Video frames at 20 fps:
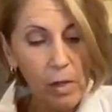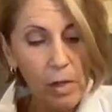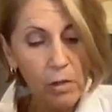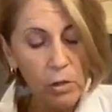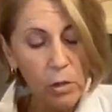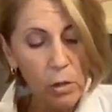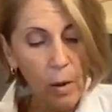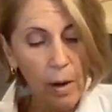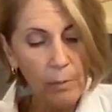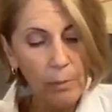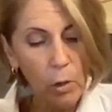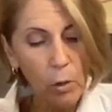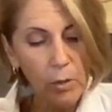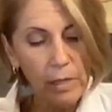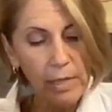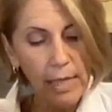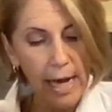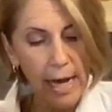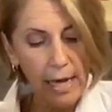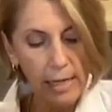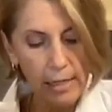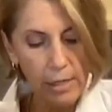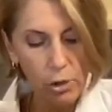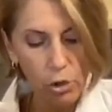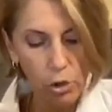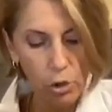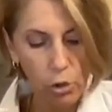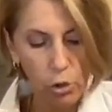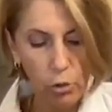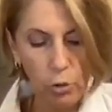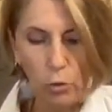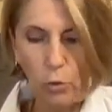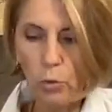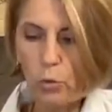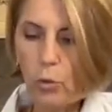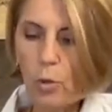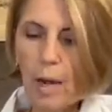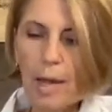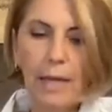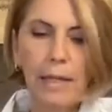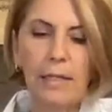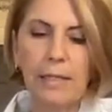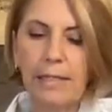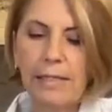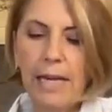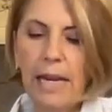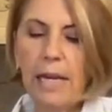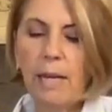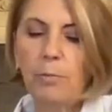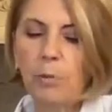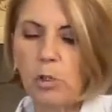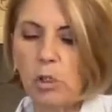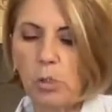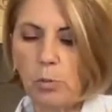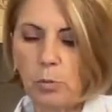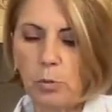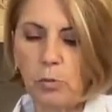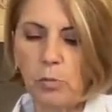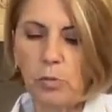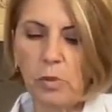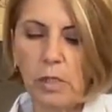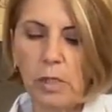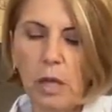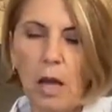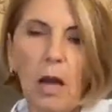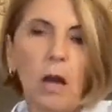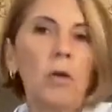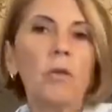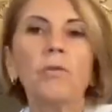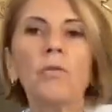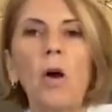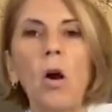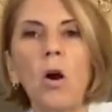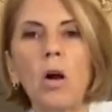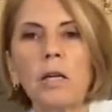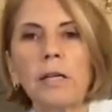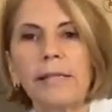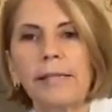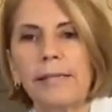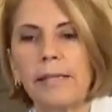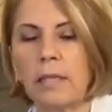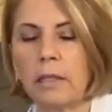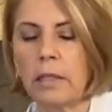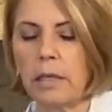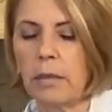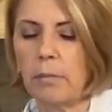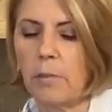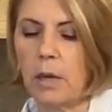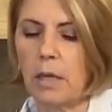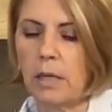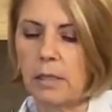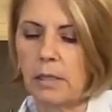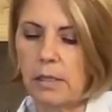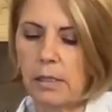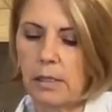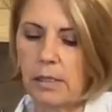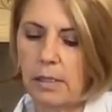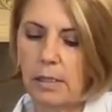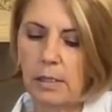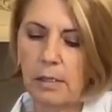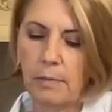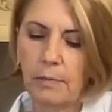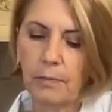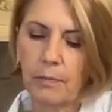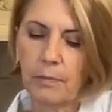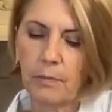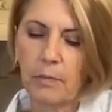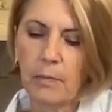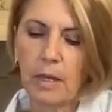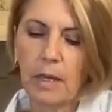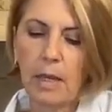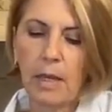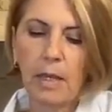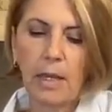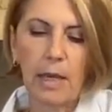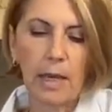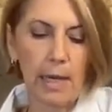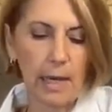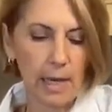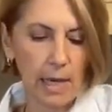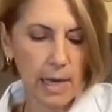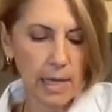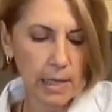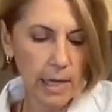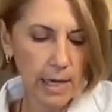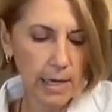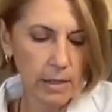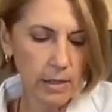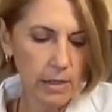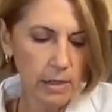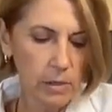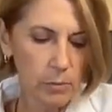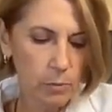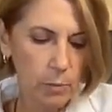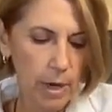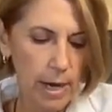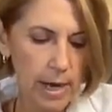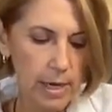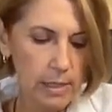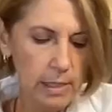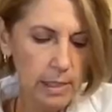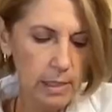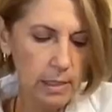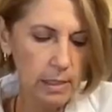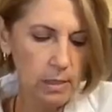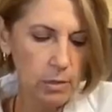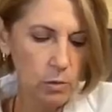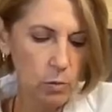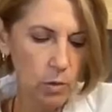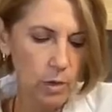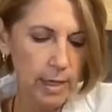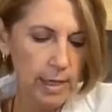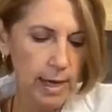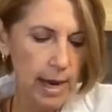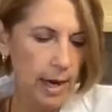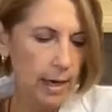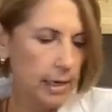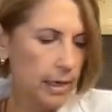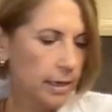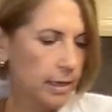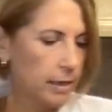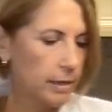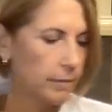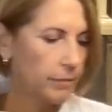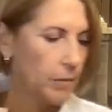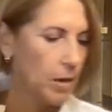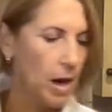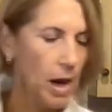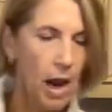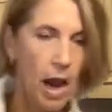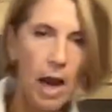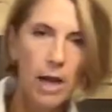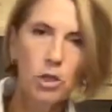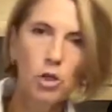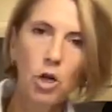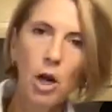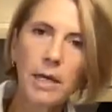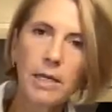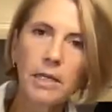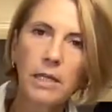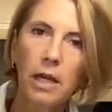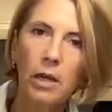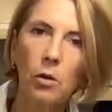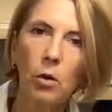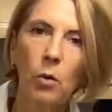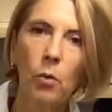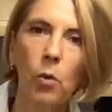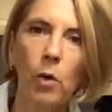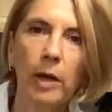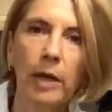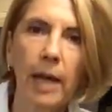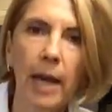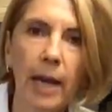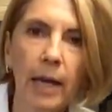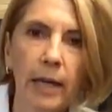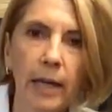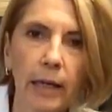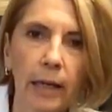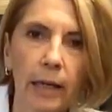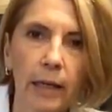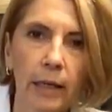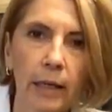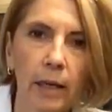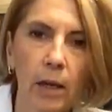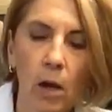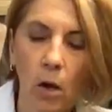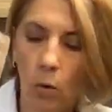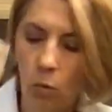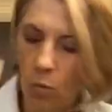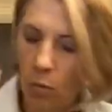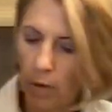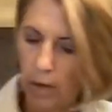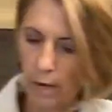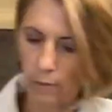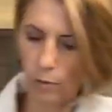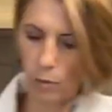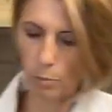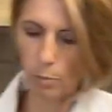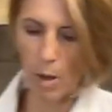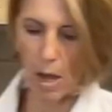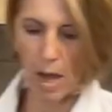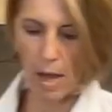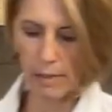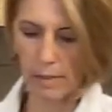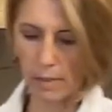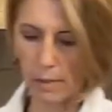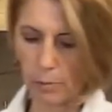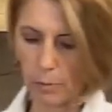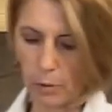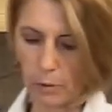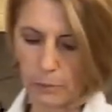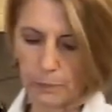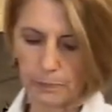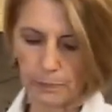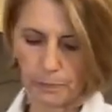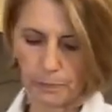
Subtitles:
So I'm going to add in 2 tablespoons of our Psyllium Husks. And I like this brand. It is organic. I try to get organic whenever possible.